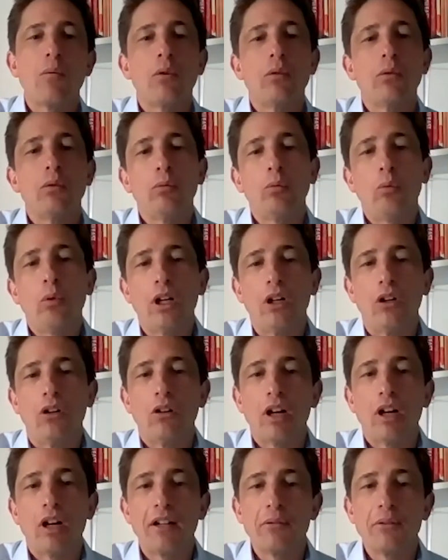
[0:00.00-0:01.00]
Well,
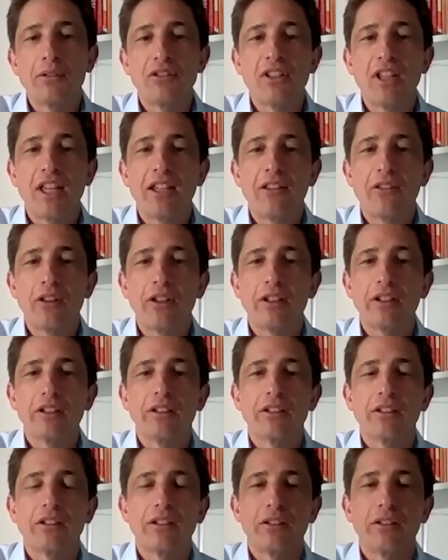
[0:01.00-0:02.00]
I would say that,
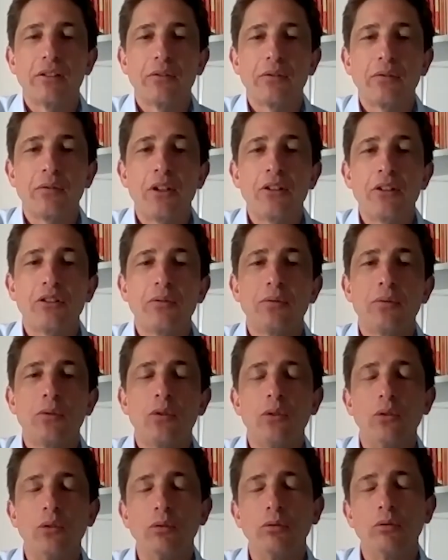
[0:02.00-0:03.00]
first of
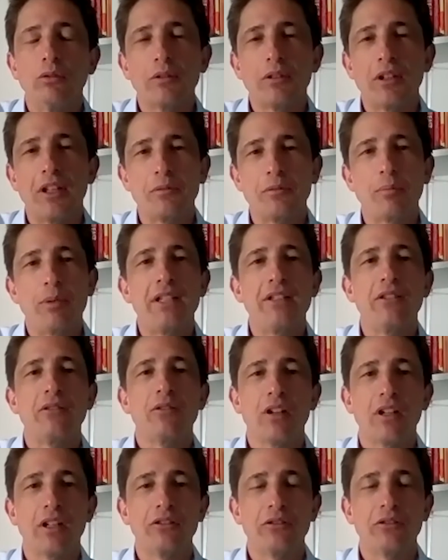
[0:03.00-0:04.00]
all, there's been
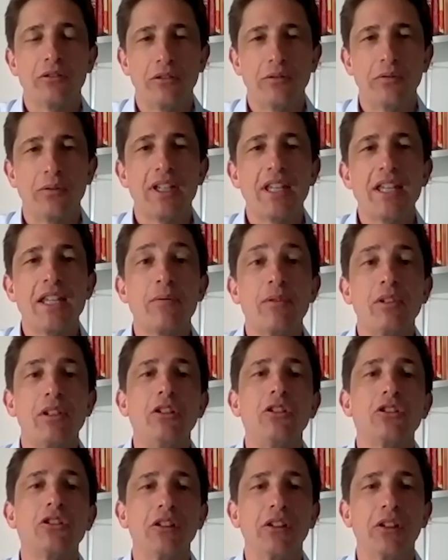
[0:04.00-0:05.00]
a sort of
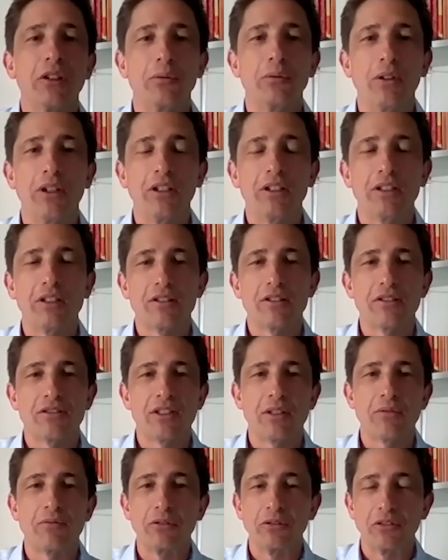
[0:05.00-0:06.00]
evolution over
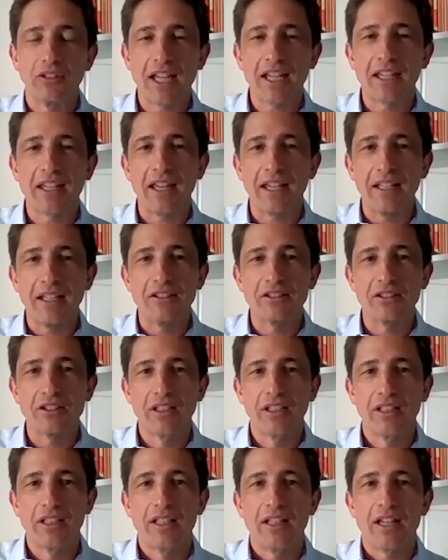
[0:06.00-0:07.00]
several decades.
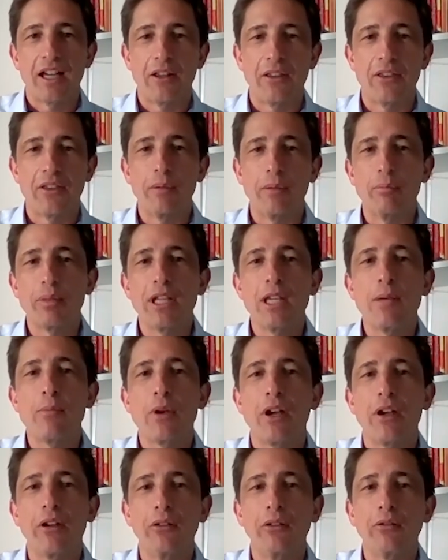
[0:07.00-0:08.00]
I think
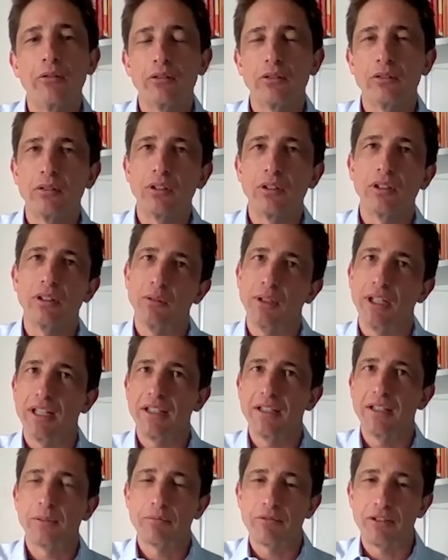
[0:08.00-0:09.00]
BMO, in
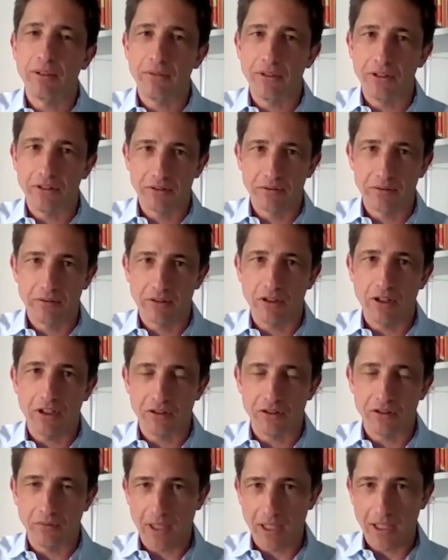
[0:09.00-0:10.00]
its previous guise
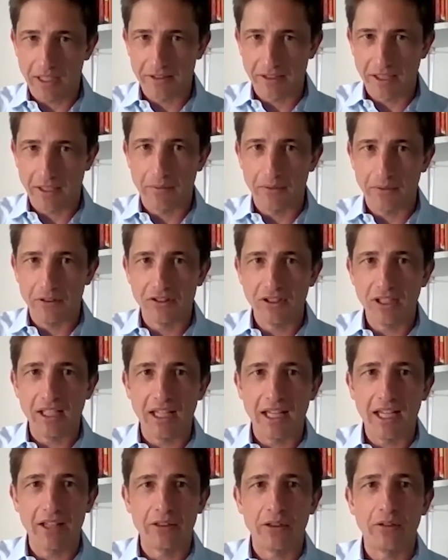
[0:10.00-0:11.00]
as F&C,
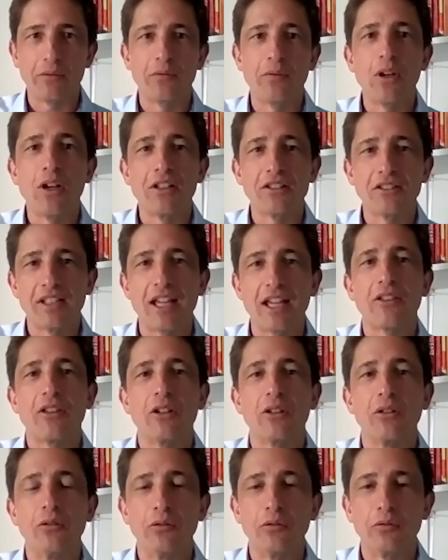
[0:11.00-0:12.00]
had the first
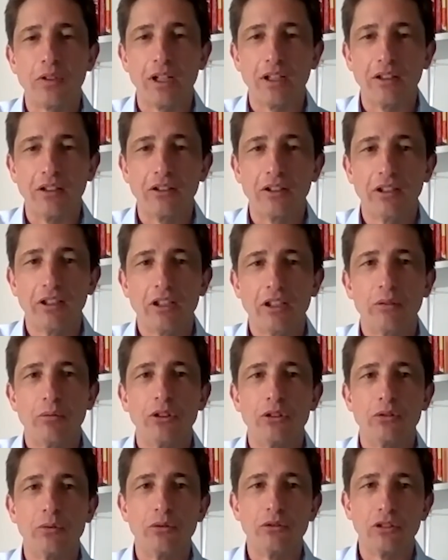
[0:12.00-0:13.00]
ethical fund,
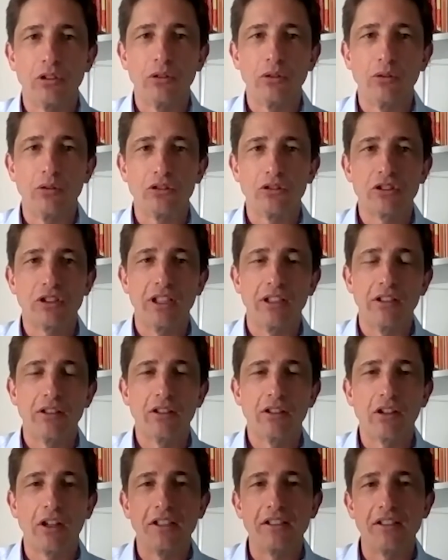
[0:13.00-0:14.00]
which was launched in
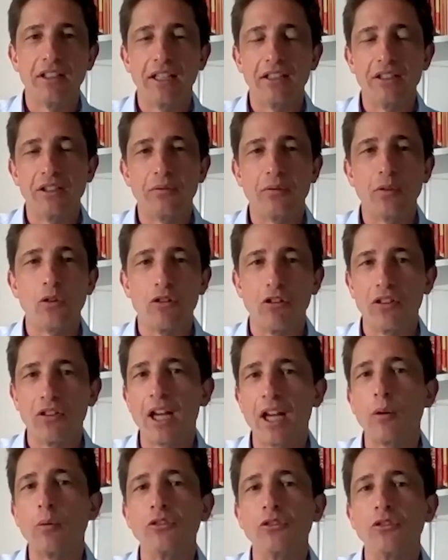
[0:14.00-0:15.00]
1984, and
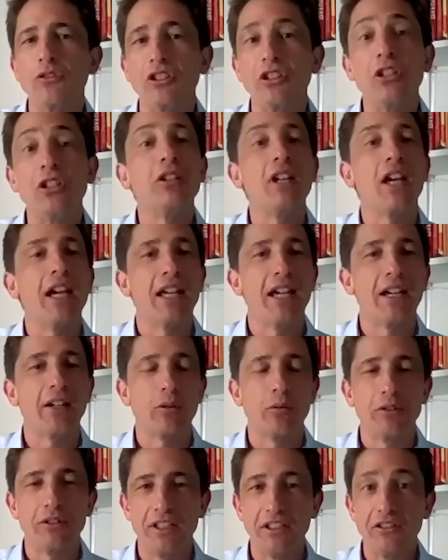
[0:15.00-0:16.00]
that was UK
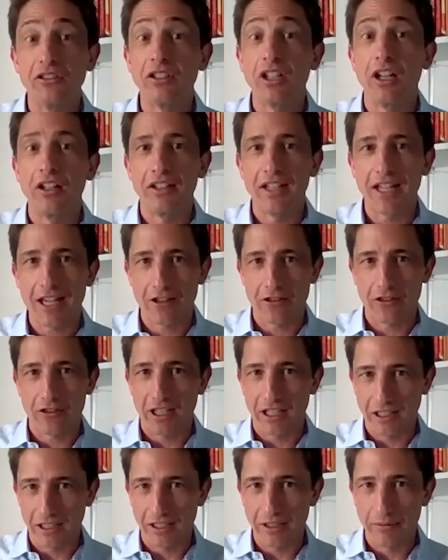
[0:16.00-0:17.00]
equities done
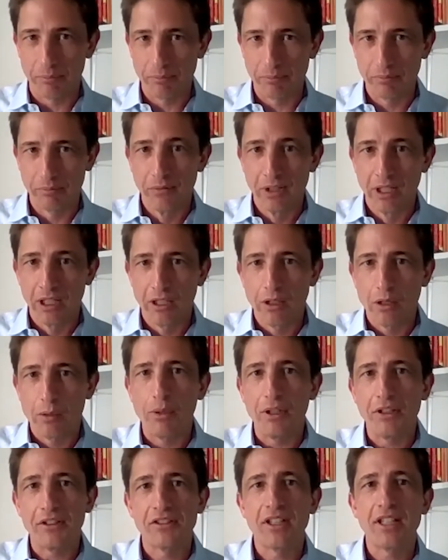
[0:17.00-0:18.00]
ethically.
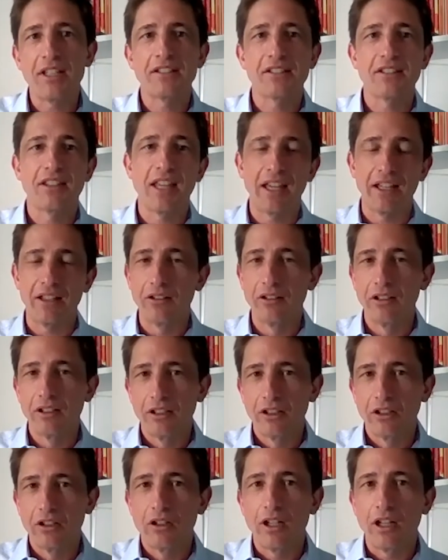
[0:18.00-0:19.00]
But since then,
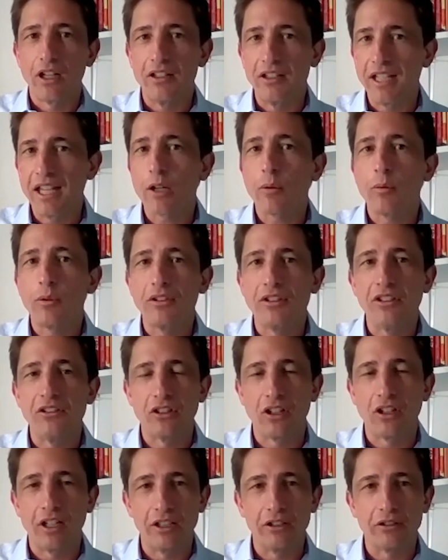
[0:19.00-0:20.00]
in the equity
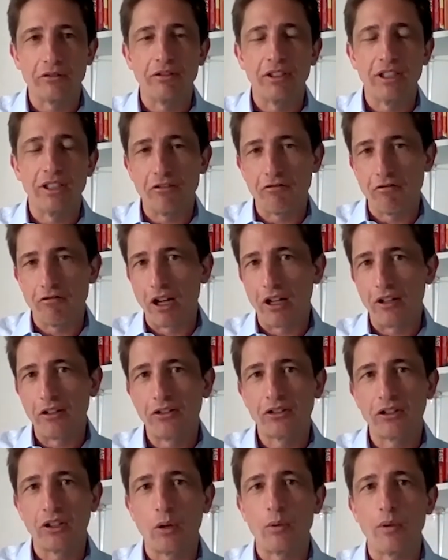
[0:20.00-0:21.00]
side, it's really grown.
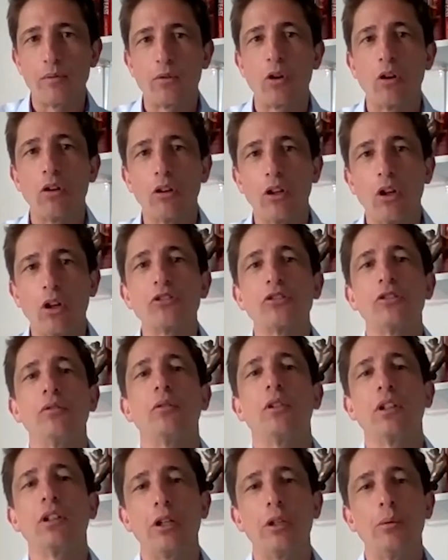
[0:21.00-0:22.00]
So we've got lots of
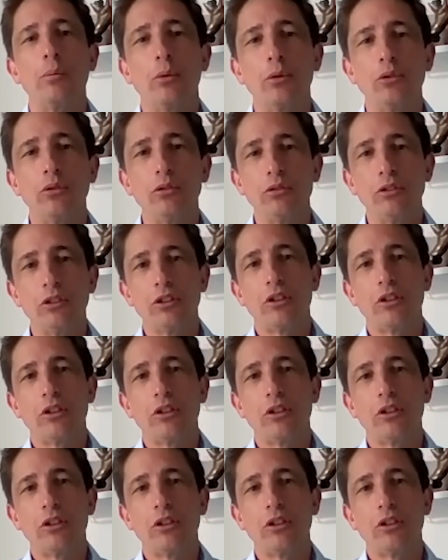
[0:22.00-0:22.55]
global